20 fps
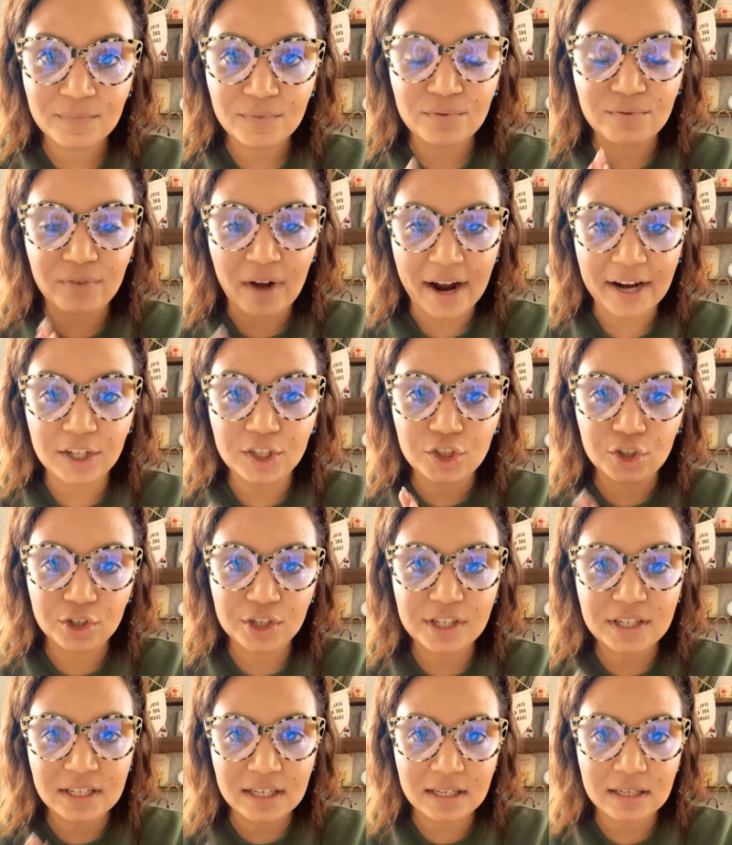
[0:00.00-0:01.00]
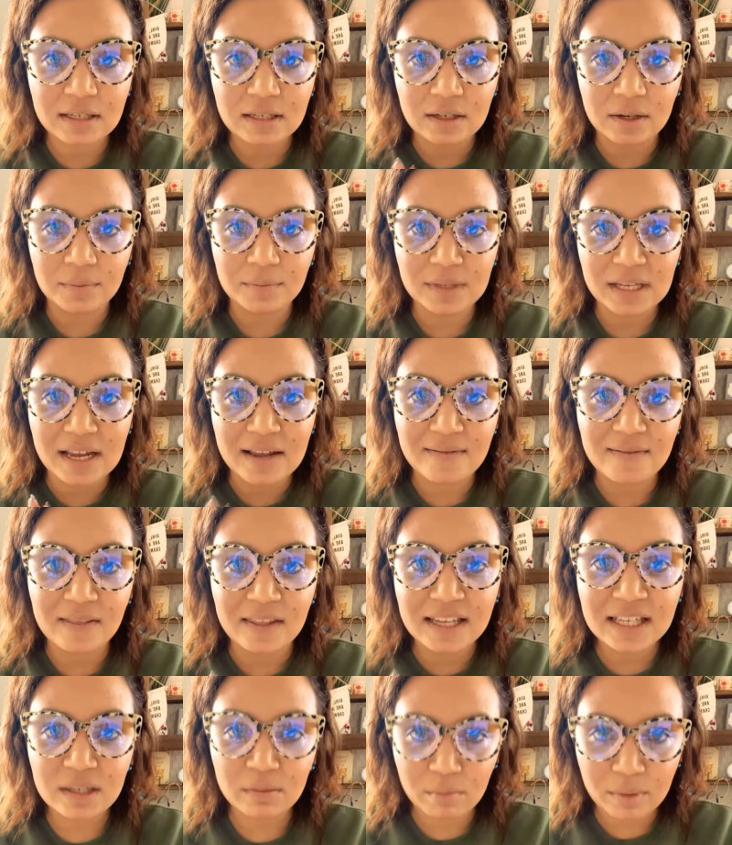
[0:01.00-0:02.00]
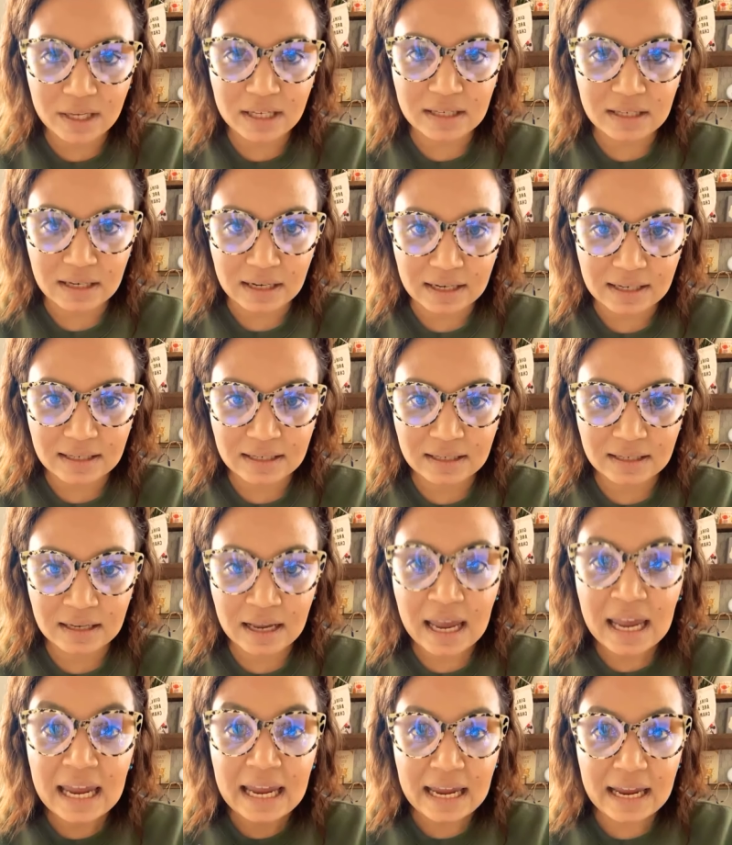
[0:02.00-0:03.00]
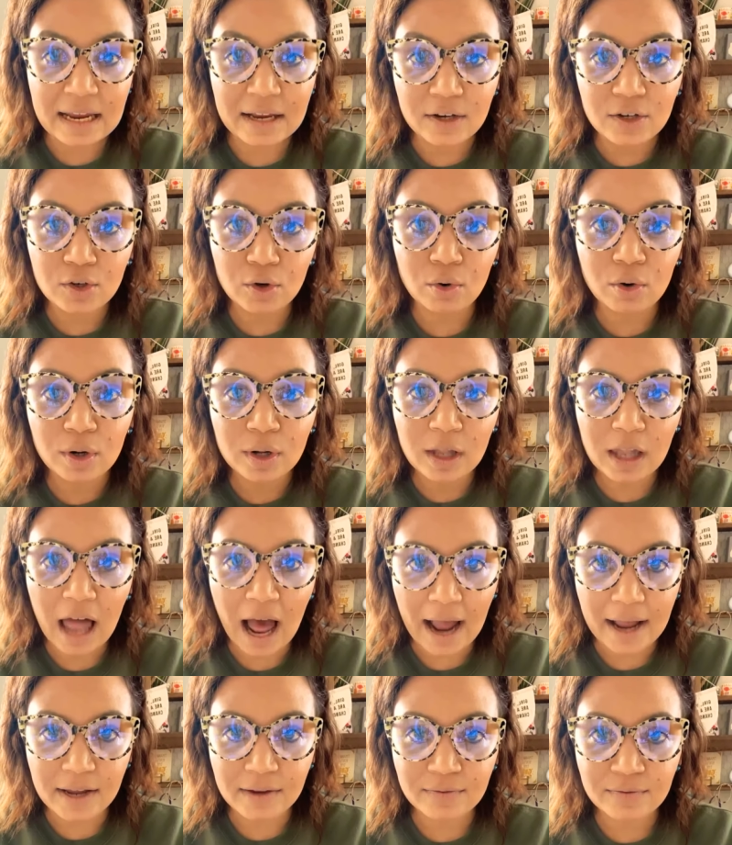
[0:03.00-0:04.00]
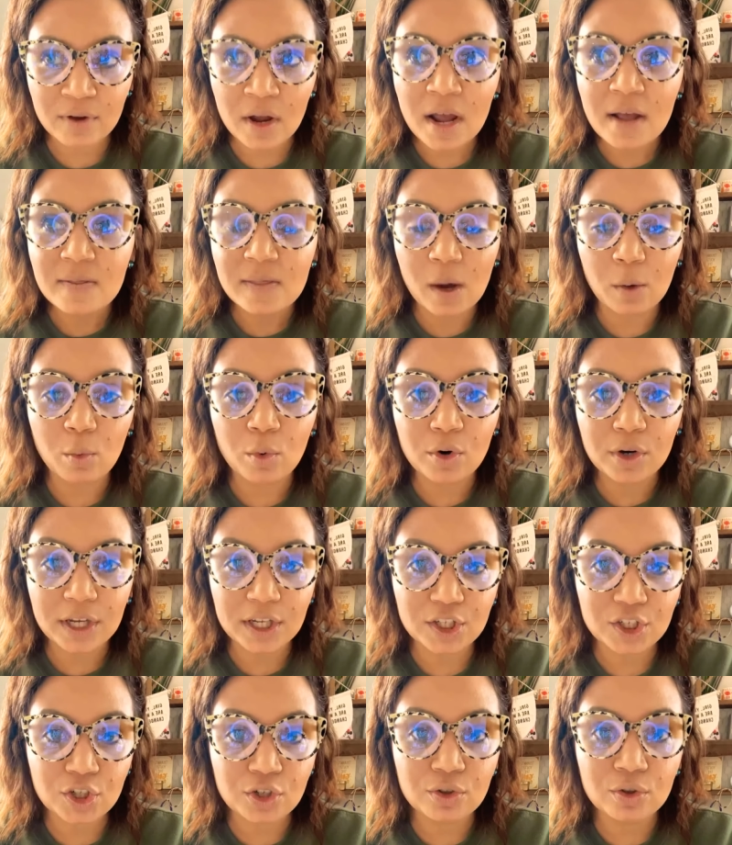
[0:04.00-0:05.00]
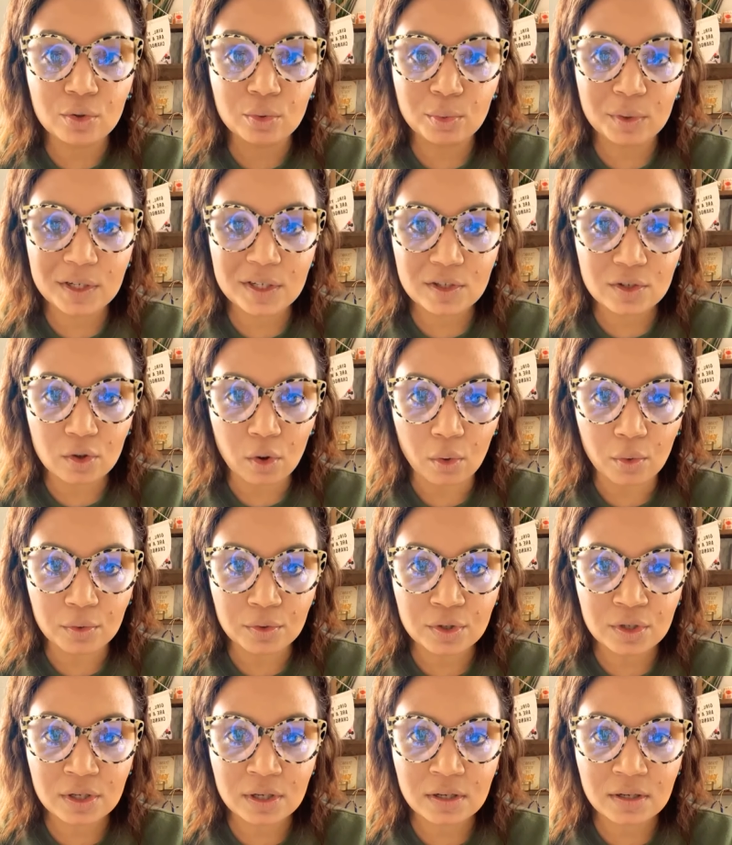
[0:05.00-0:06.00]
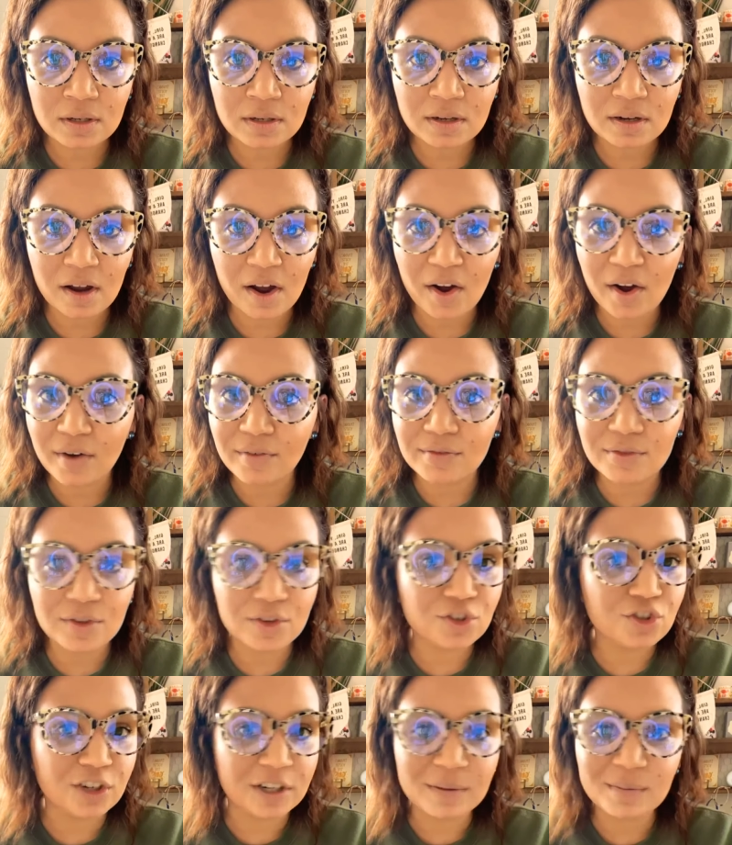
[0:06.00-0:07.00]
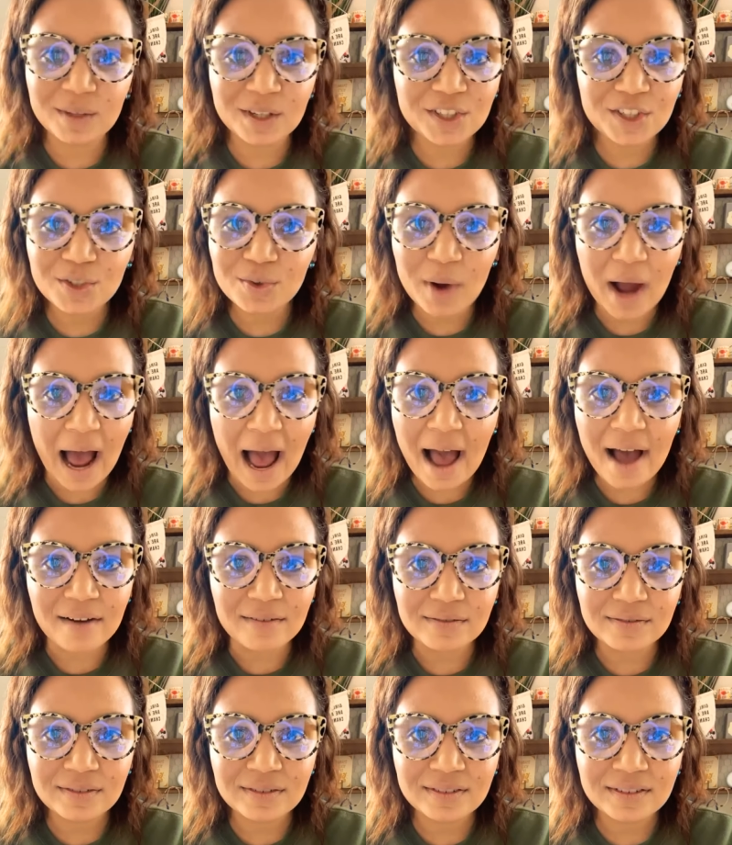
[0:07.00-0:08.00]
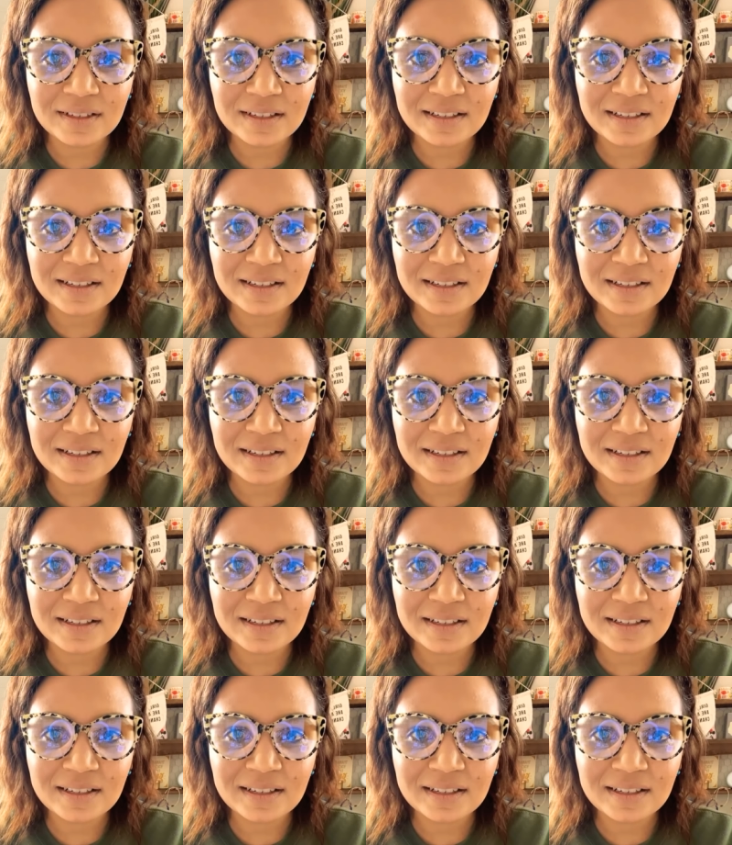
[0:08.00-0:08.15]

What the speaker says: Find your systems in this business, in your life, that will get you the result of the dream that you have.